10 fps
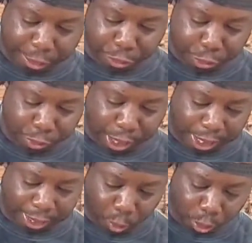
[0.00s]
You do
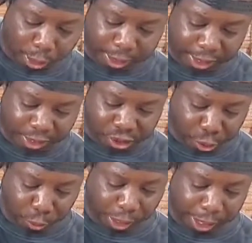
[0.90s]
not want this
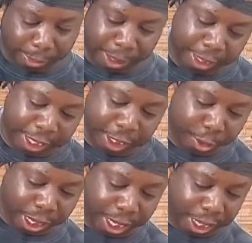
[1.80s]
so limey that you
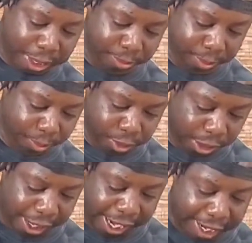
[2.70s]
cannot
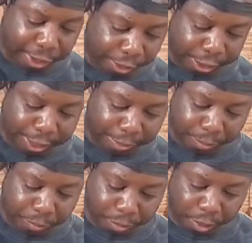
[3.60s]
handle it.